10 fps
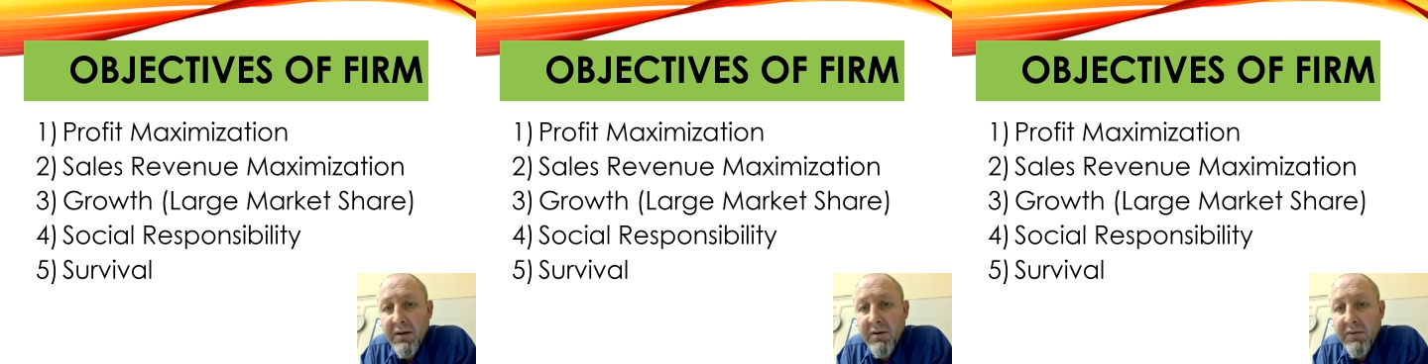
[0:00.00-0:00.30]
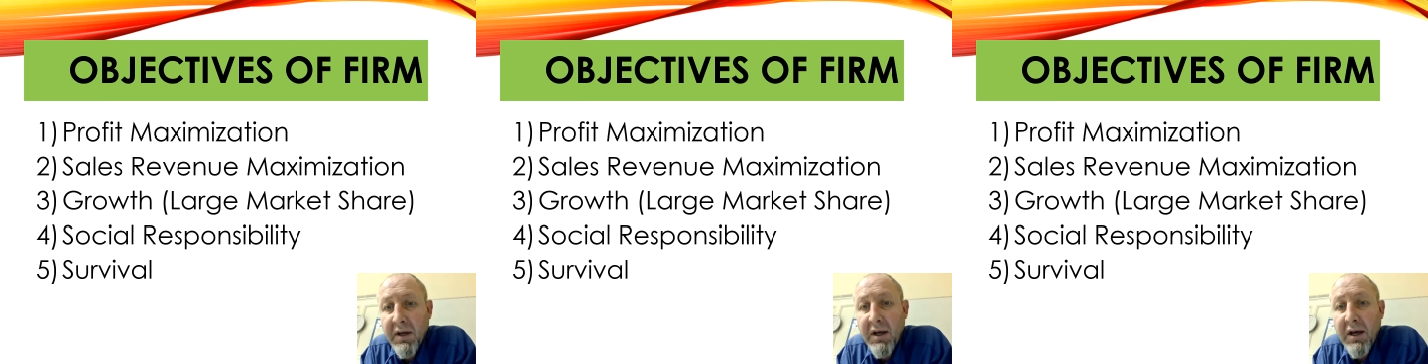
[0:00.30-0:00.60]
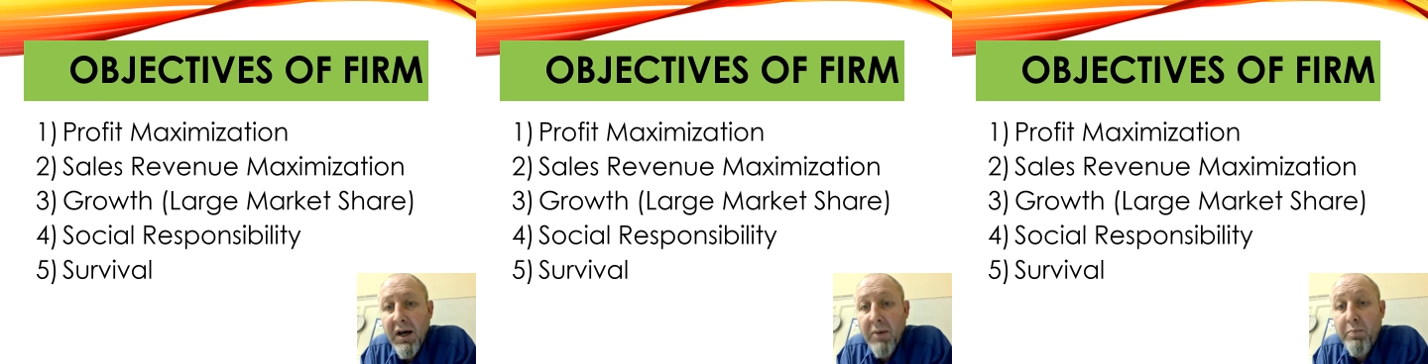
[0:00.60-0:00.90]
of
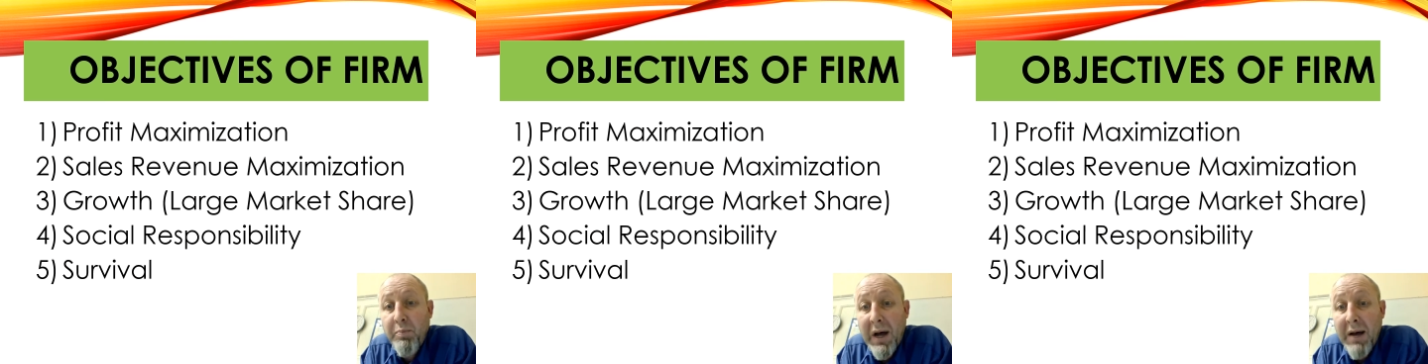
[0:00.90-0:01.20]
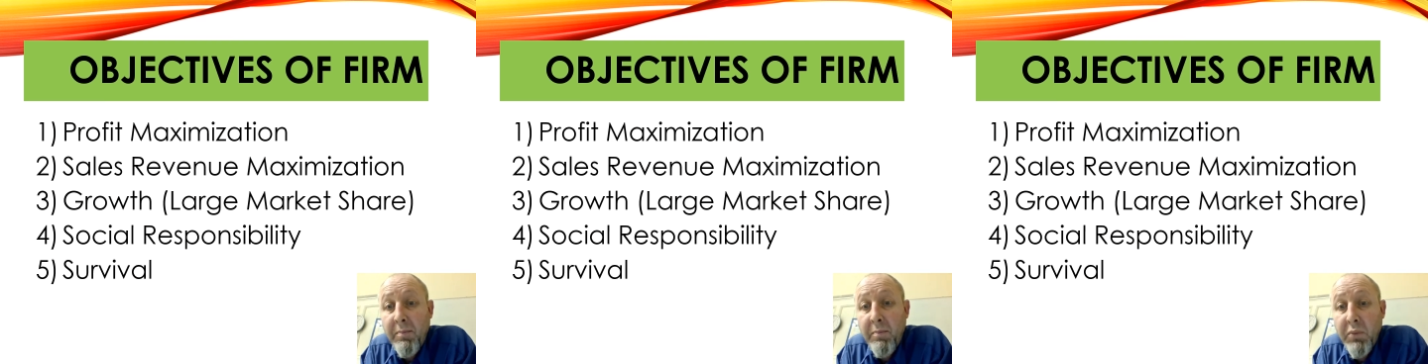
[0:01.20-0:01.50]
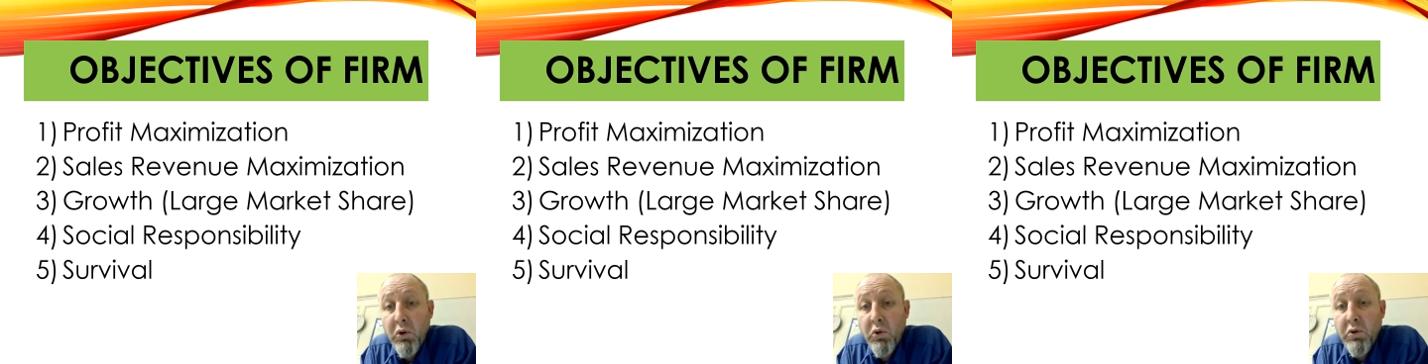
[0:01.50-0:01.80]
a
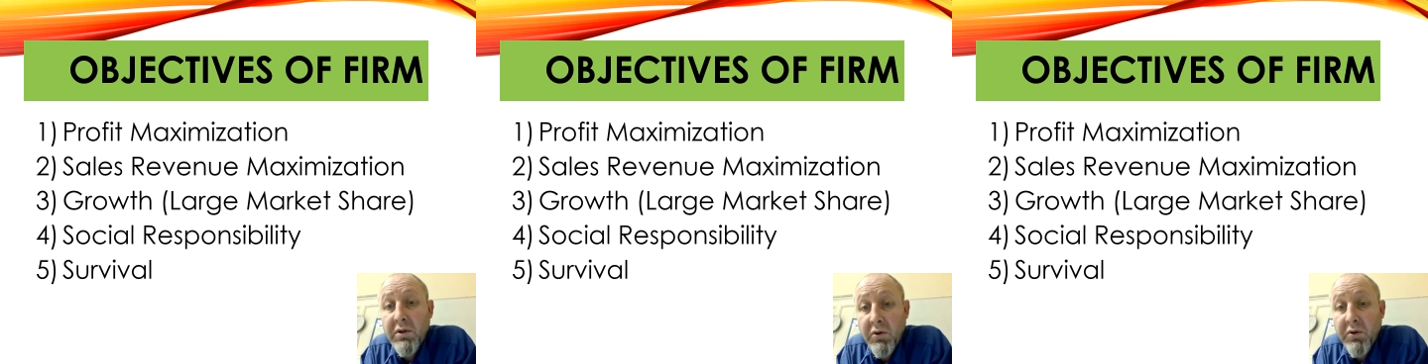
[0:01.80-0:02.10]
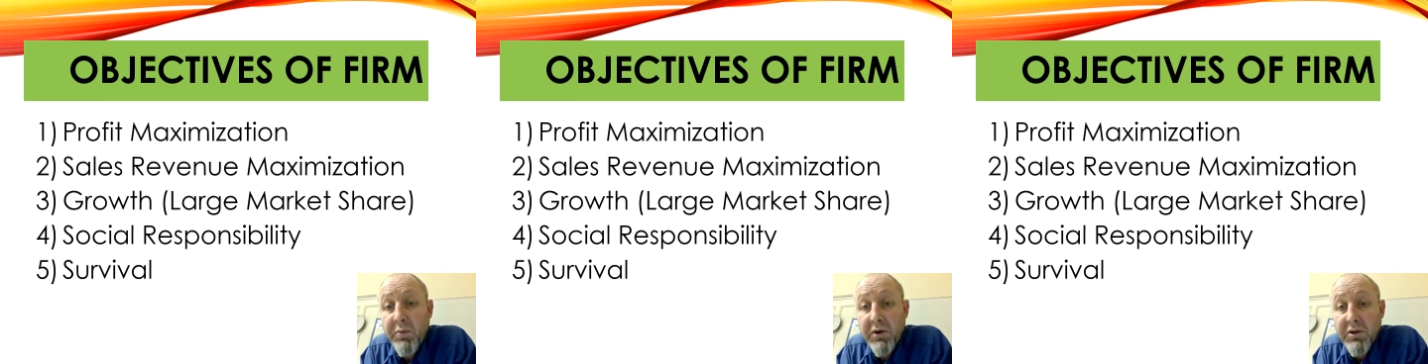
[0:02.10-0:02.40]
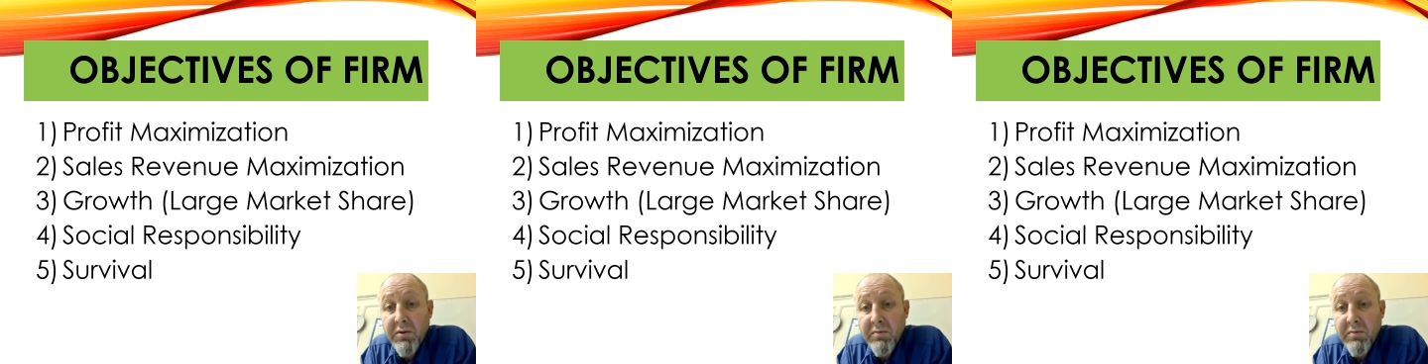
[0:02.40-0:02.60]
bamboo toothbrush.